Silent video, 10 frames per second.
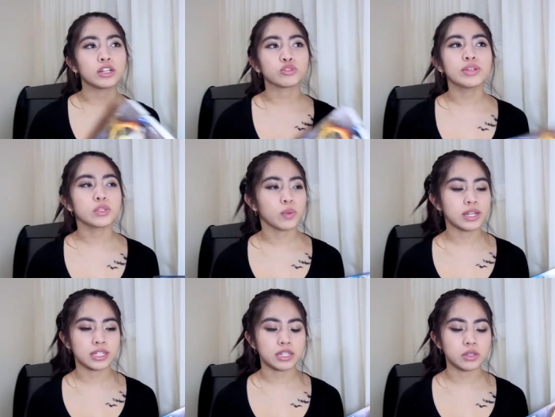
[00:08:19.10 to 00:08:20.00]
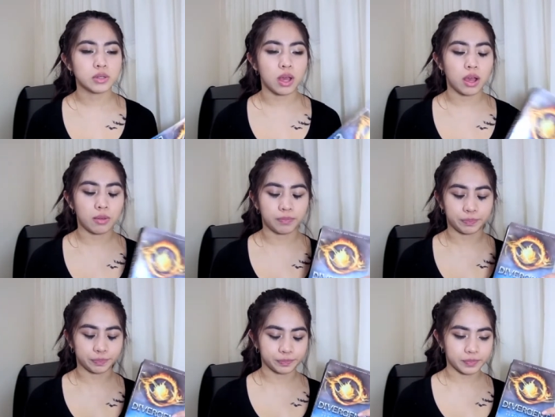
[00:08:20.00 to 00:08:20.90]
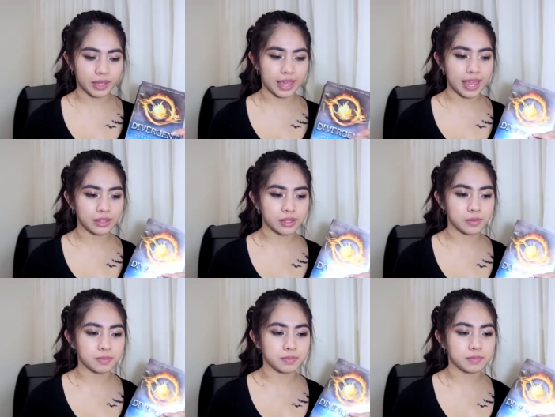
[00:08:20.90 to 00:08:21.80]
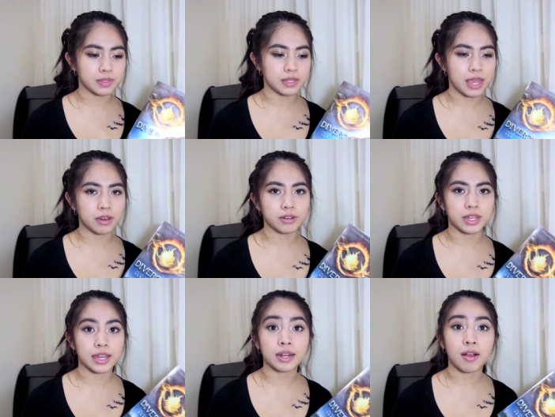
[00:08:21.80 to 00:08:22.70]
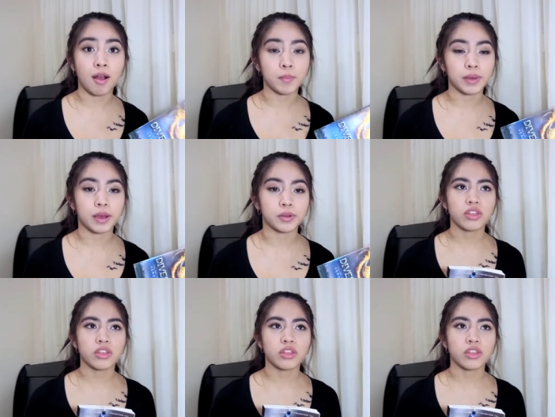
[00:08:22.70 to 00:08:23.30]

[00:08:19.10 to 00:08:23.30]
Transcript: When Tris went to, Caleb's erudite compound,